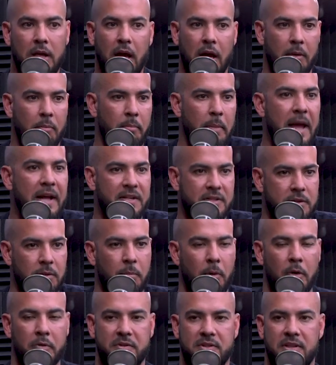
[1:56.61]
Yeah. Makes
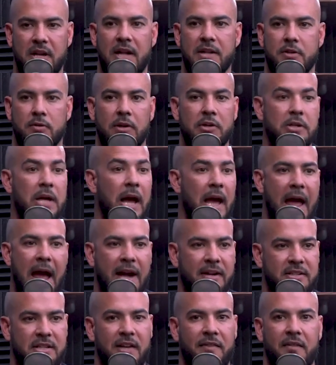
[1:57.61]
the most sense, right? Yeah.
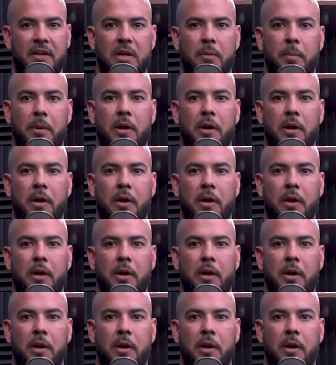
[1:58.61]
Activity,